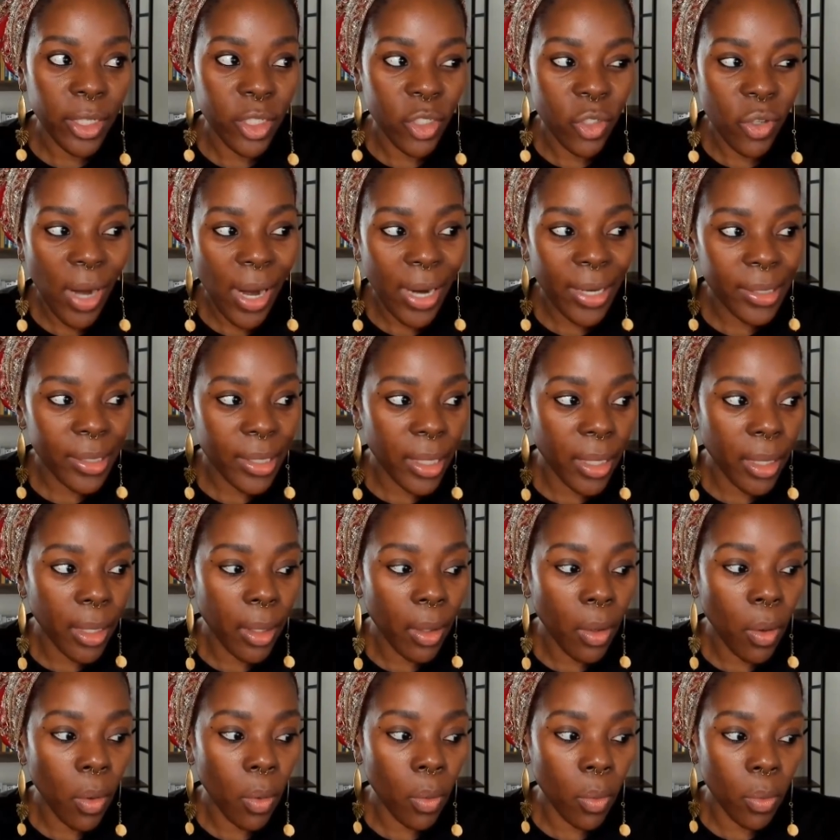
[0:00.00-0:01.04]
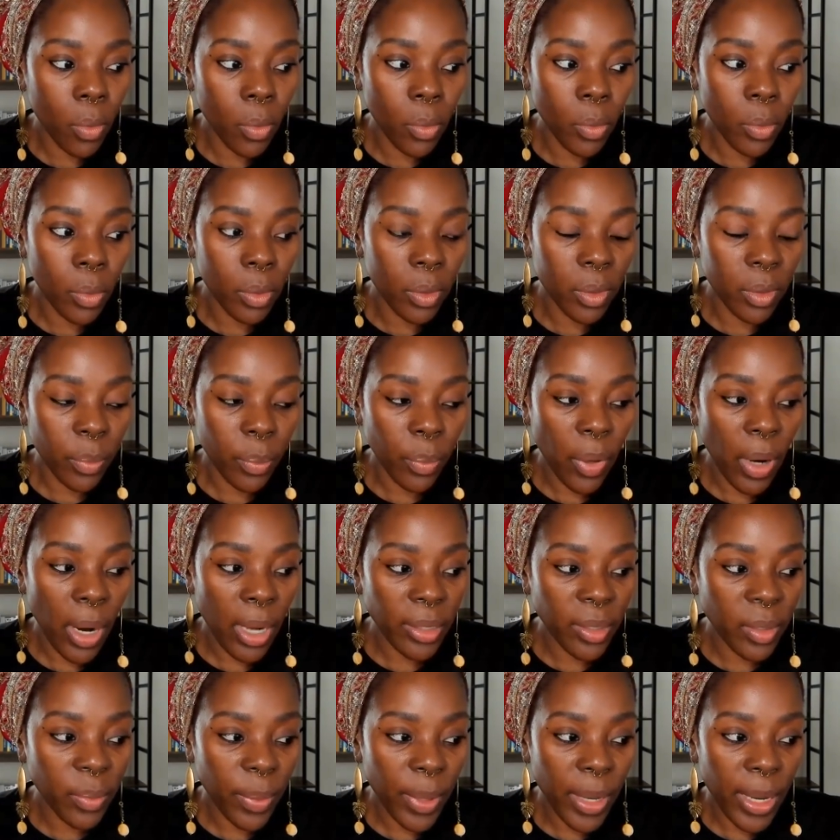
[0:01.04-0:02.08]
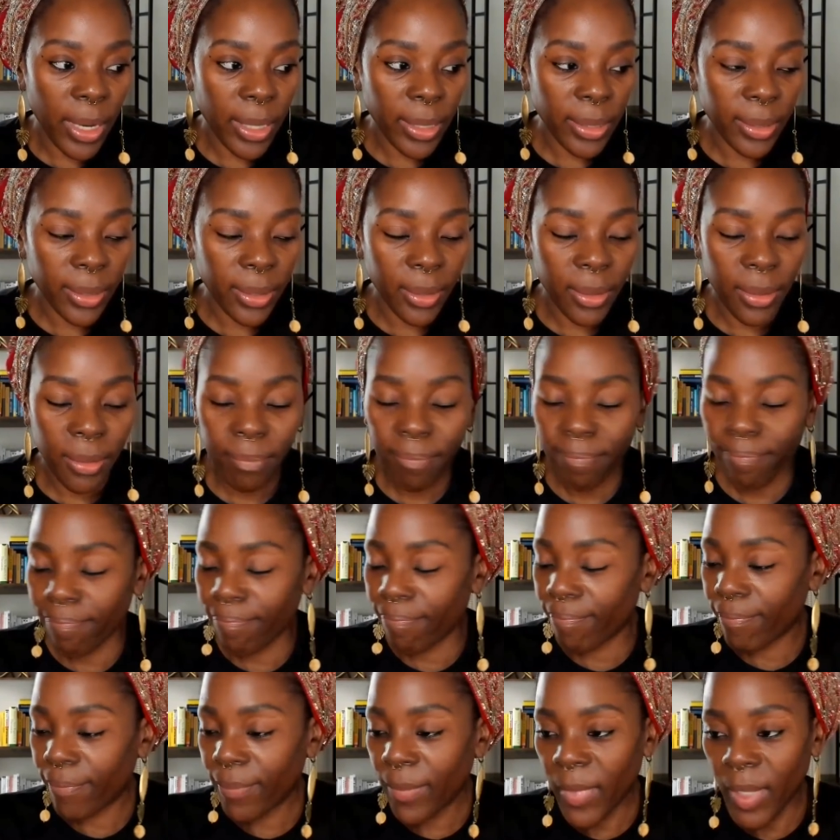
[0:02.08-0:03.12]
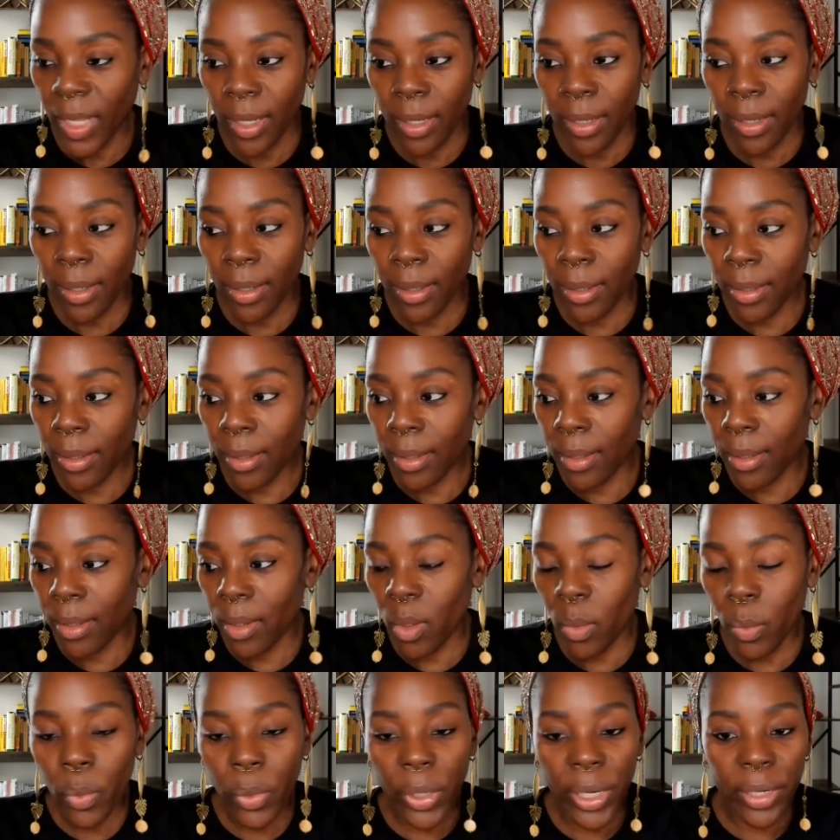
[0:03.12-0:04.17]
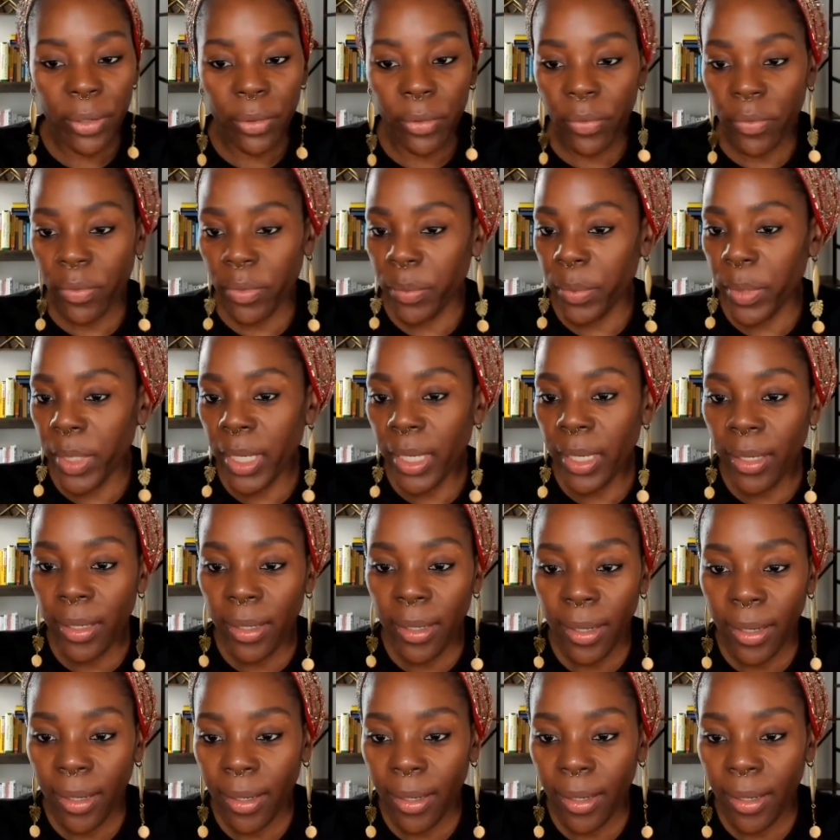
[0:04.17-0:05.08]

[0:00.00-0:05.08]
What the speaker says: attracting cold prospects, no bueno for me.